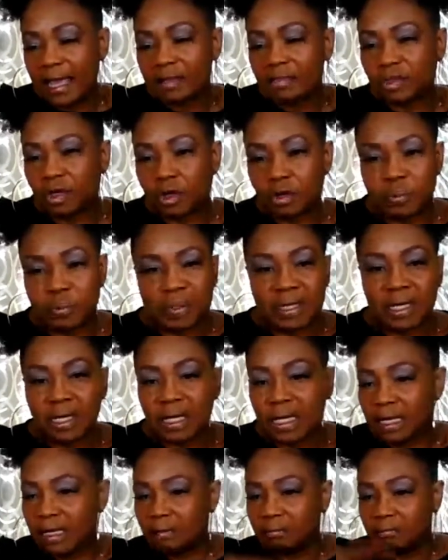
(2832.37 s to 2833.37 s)
and there had been
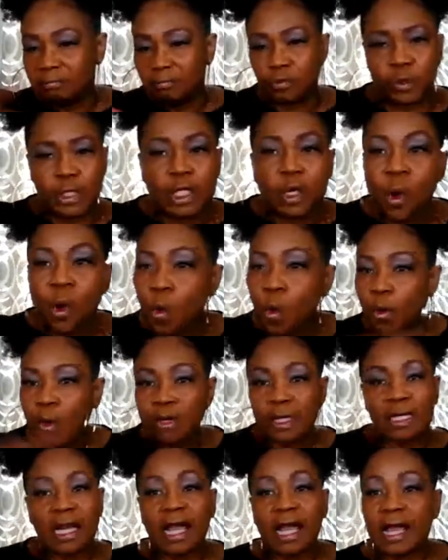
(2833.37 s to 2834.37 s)
a
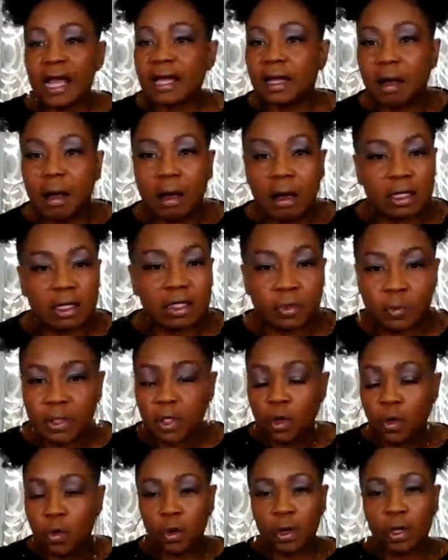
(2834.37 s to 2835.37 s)
reorg, and I got caught in the
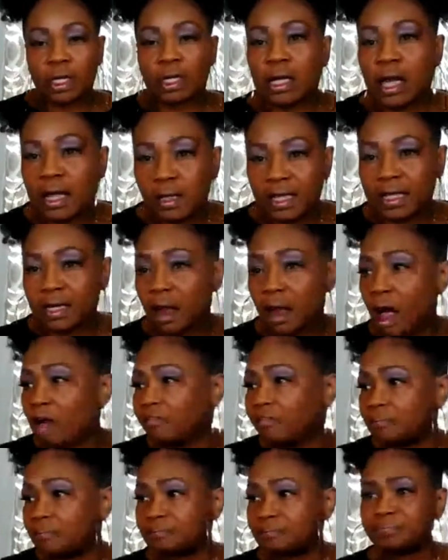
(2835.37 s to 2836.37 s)
reorg and got laid
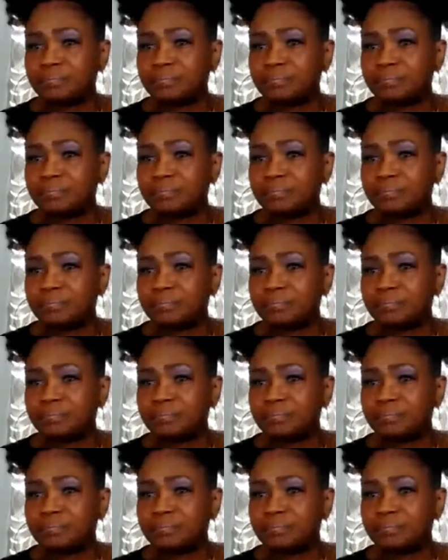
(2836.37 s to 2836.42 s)
off.